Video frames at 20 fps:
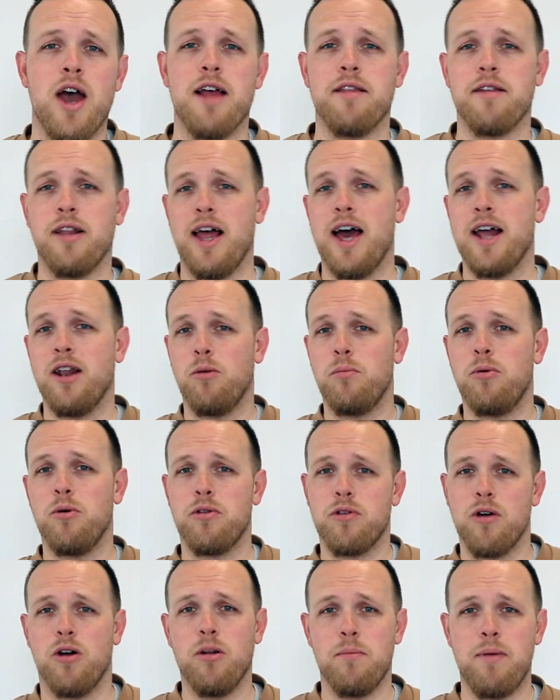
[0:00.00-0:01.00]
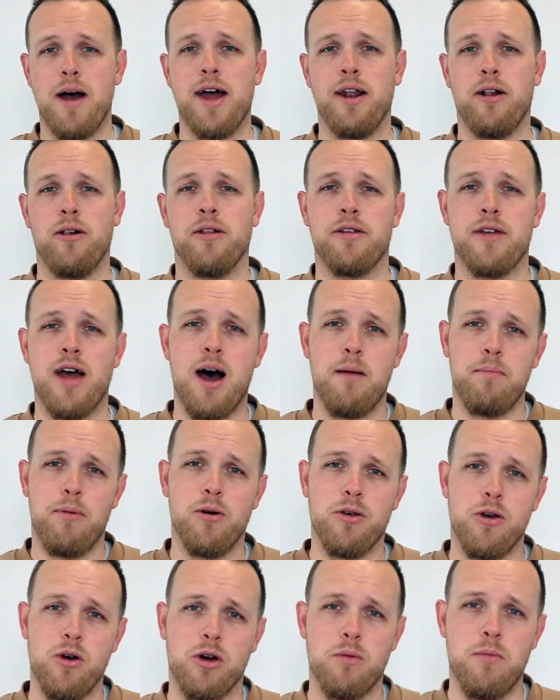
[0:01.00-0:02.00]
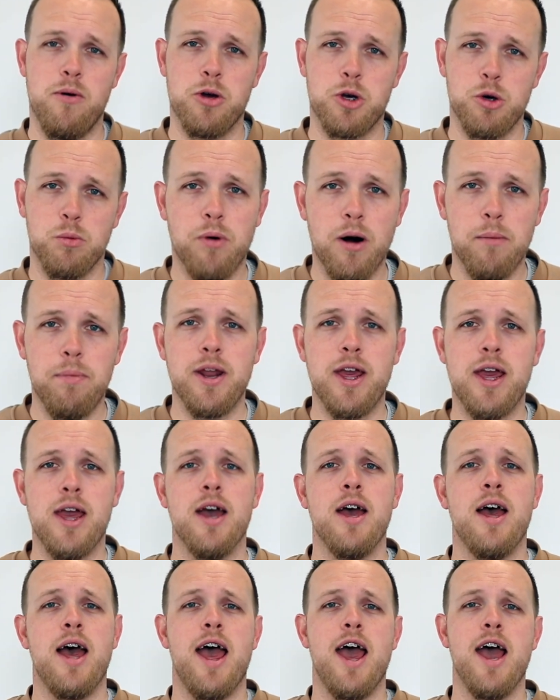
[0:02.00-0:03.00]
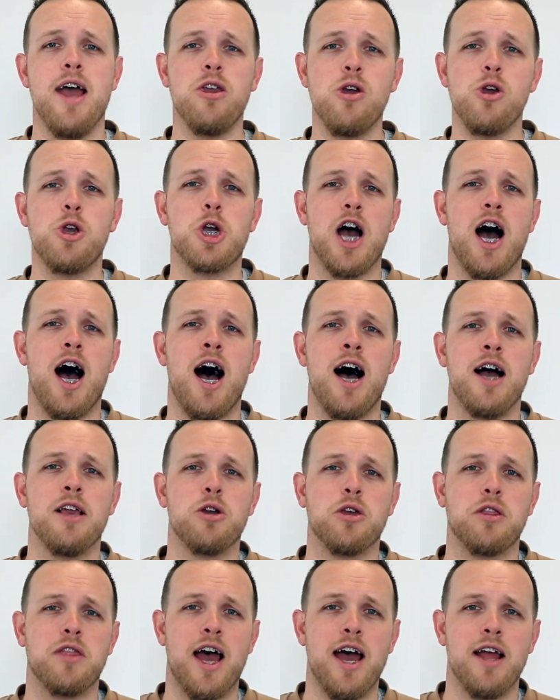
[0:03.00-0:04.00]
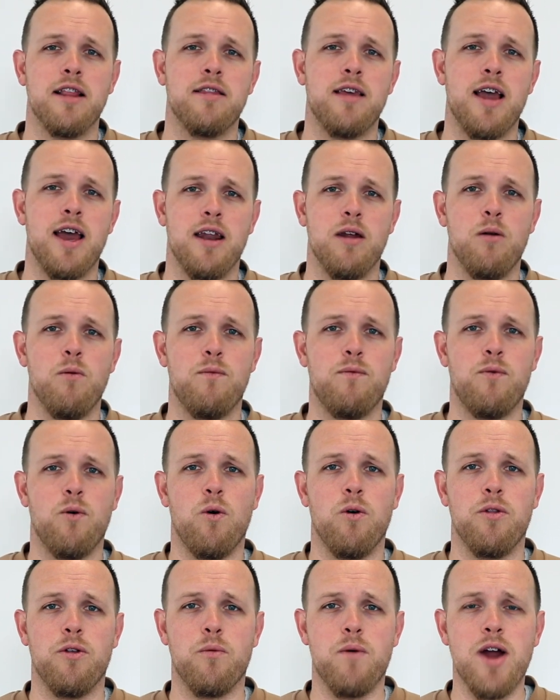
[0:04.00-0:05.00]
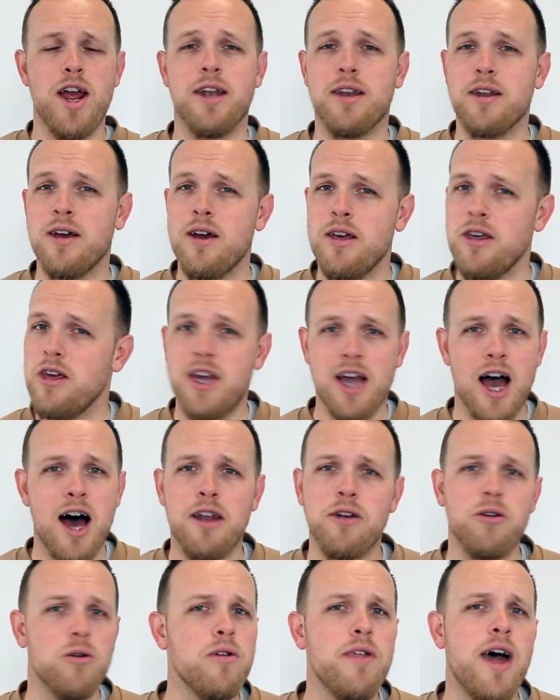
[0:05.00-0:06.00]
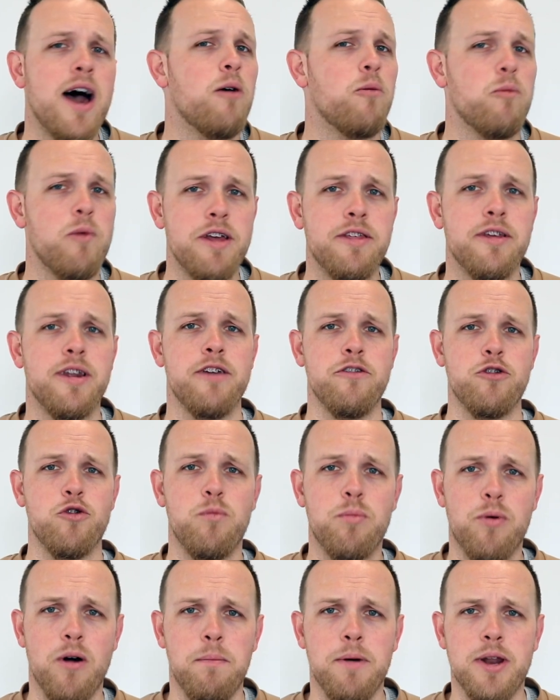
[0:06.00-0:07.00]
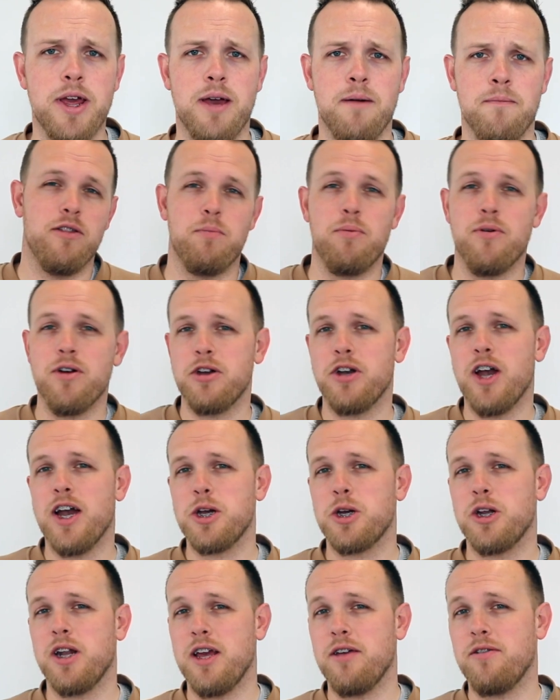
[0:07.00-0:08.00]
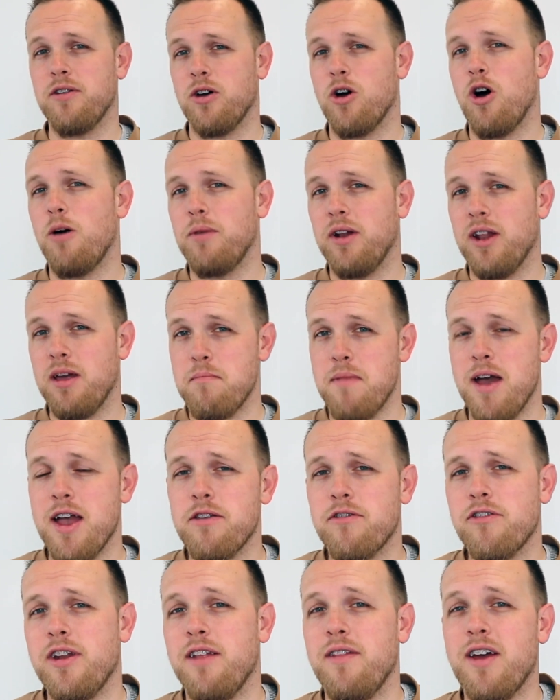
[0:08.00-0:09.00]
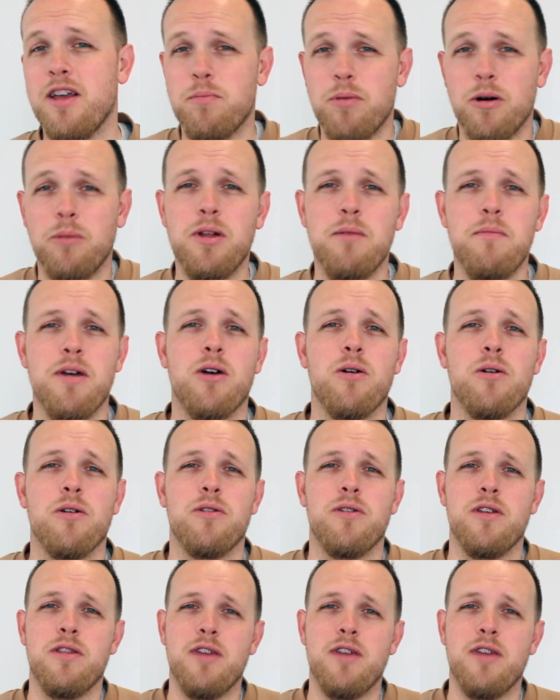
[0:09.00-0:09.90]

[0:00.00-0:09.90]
as a landlord, put solar panels up on your commercial property and you charge that tenant for the rent. You can't do that on residential property. Depreciation isn't commonly mentioned, and that's probably because the